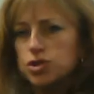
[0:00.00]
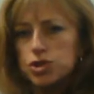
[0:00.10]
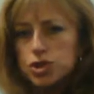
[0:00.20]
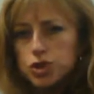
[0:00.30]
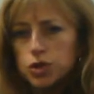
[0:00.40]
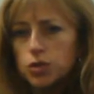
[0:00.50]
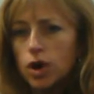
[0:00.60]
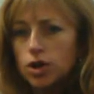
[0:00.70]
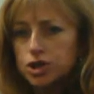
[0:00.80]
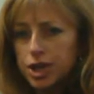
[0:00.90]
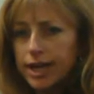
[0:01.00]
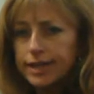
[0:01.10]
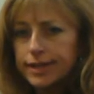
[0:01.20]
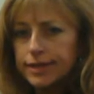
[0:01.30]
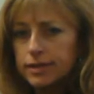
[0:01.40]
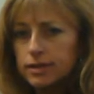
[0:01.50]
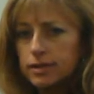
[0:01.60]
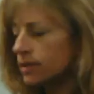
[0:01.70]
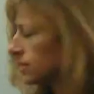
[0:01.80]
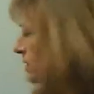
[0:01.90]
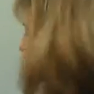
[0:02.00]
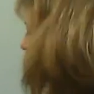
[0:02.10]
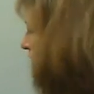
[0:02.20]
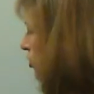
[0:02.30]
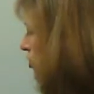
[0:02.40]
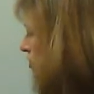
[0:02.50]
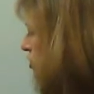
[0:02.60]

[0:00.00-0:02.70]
2 are shaded out of a